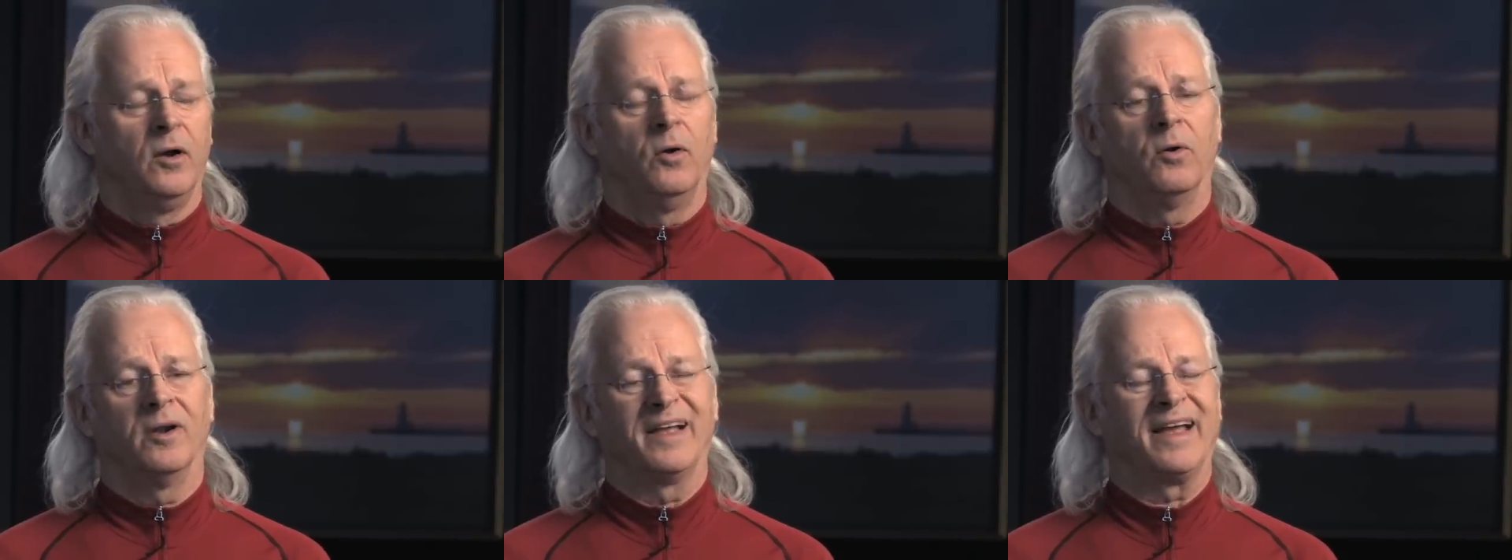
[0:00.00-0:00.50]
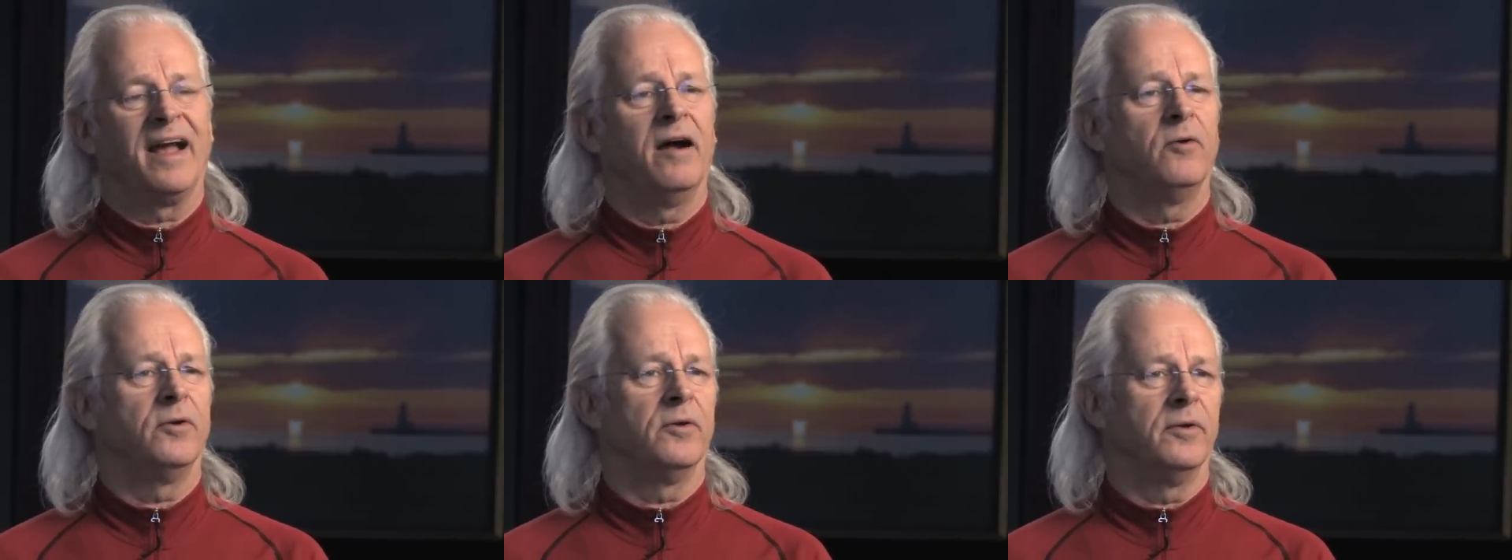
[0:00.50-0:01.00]
or
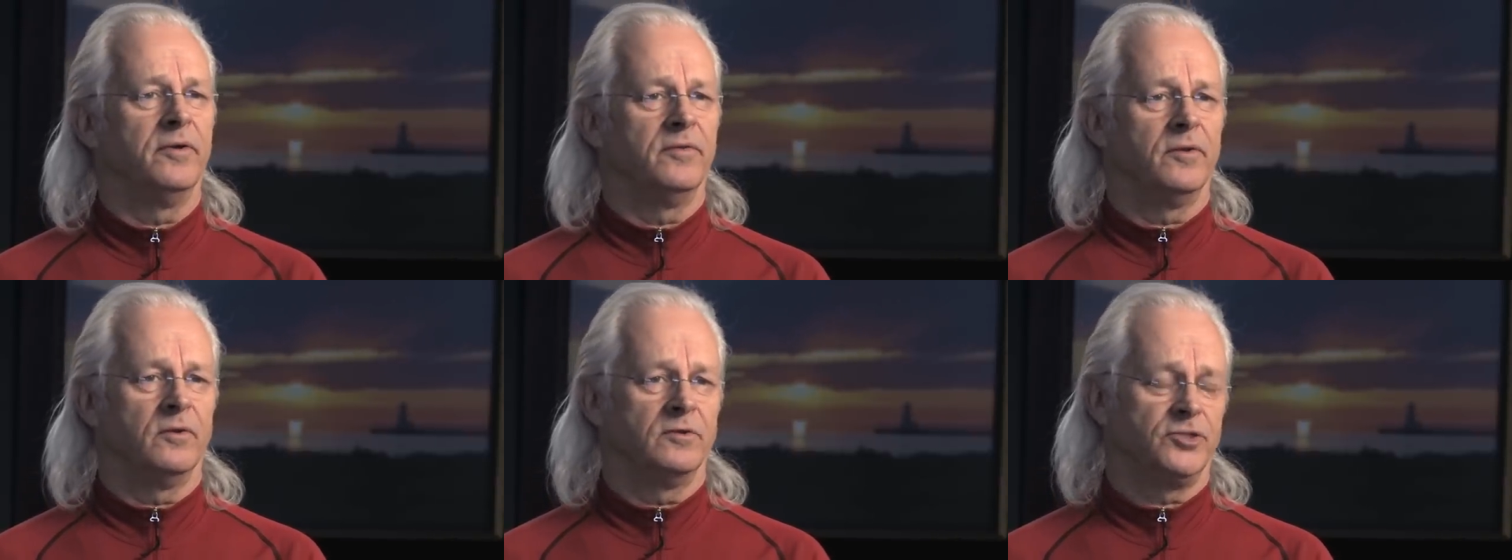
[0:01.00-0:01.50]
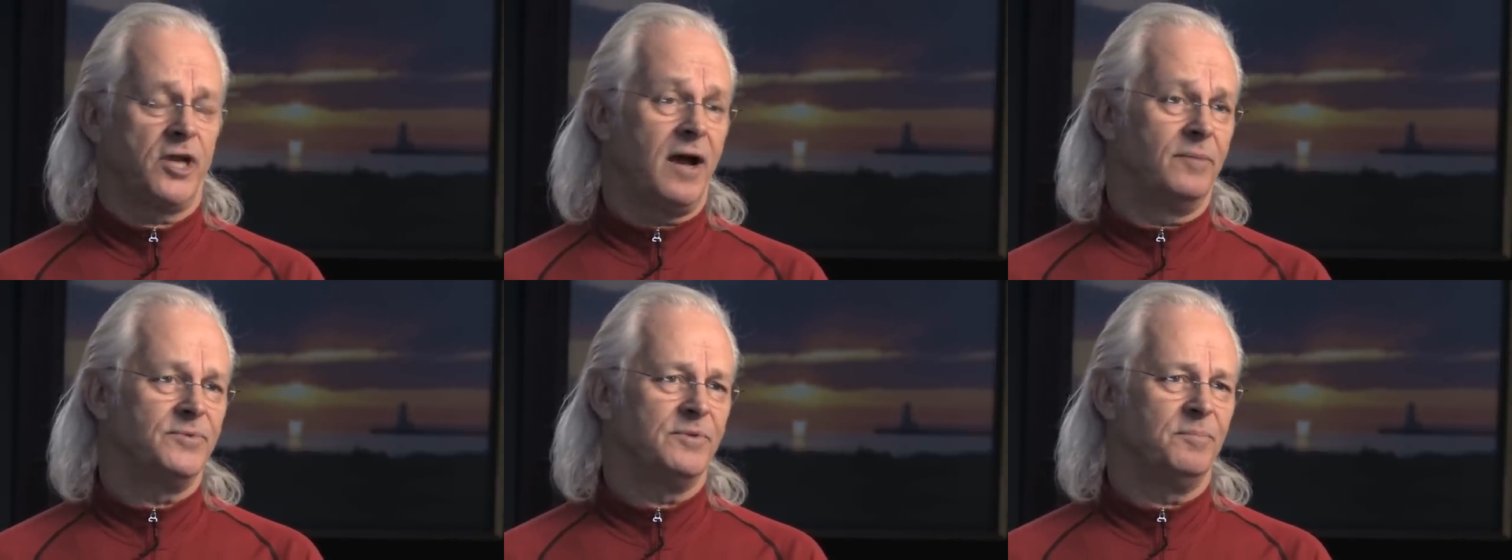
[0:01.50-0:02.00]
encounter in their
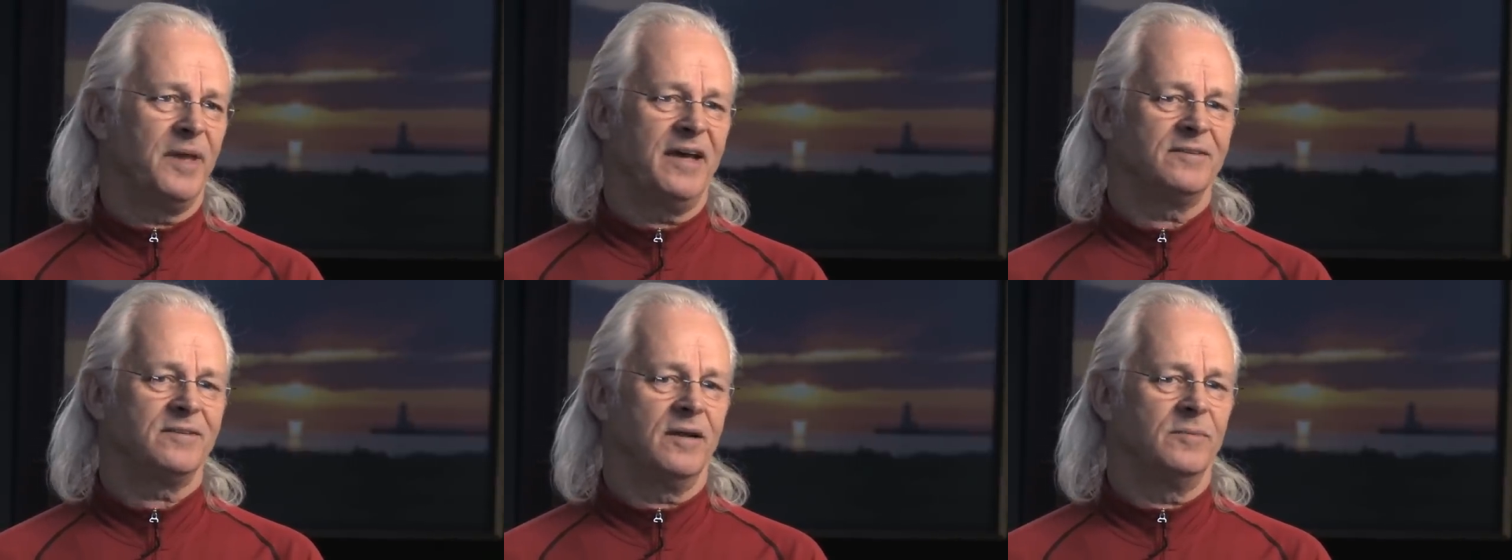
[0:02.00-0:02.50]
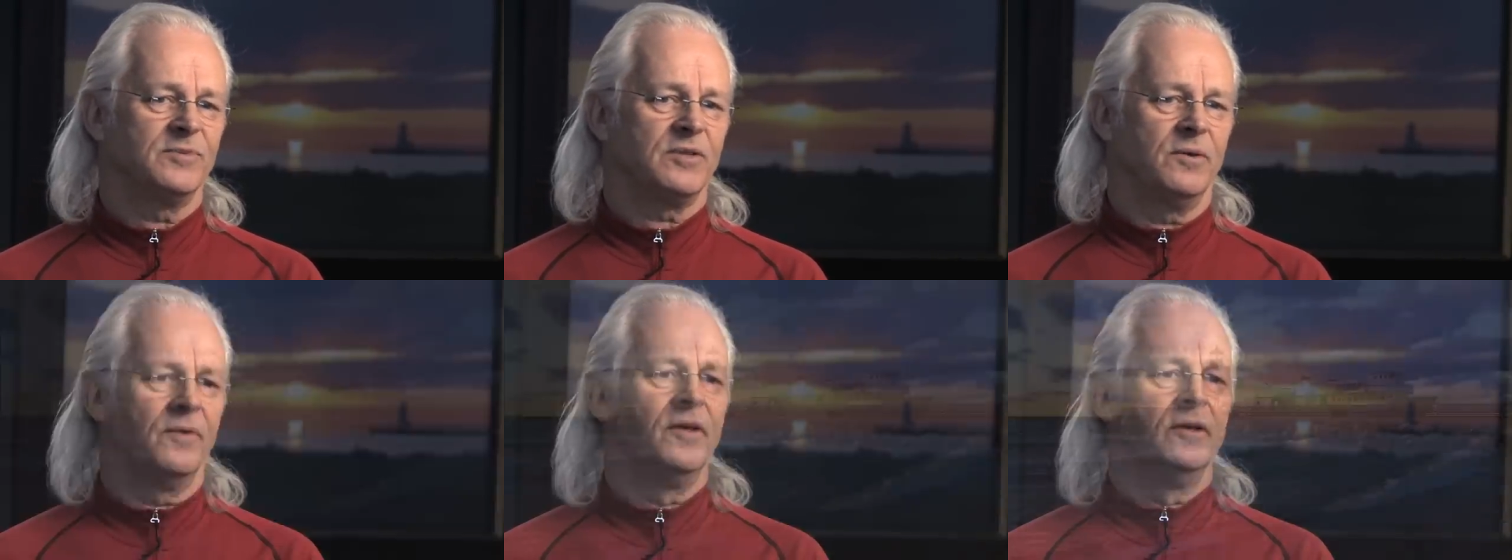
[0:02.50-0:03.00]
jobs and pastimes.
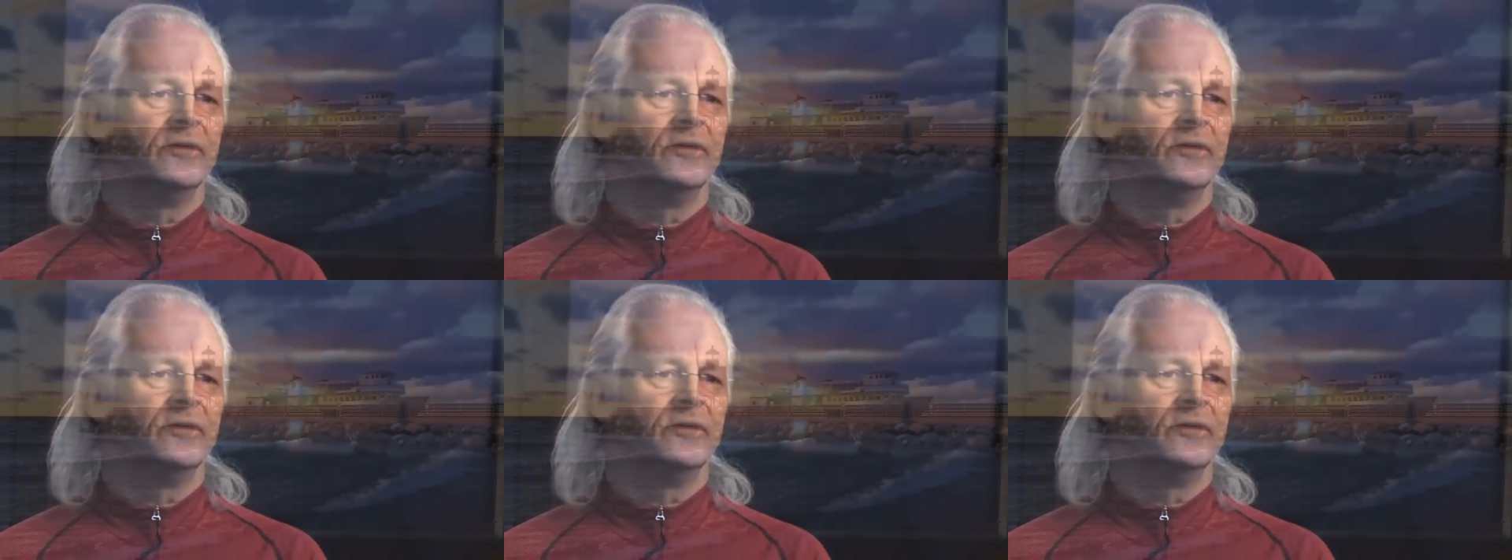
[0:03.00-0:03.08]
So,